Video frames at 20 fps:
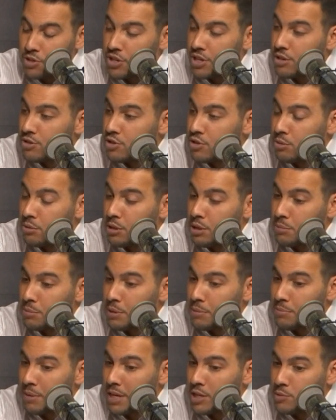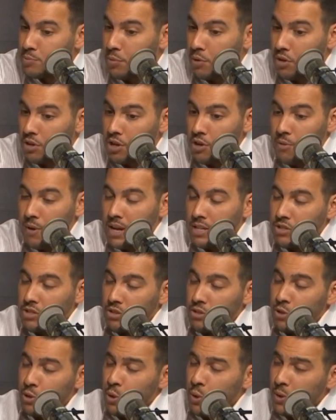switch gears, do a little bit of baseball. Congrats to
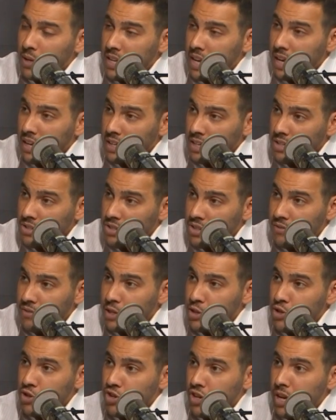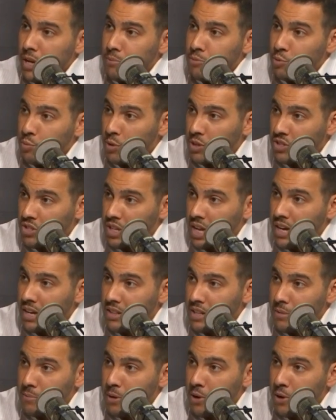the New York Yankees, division champs once again in the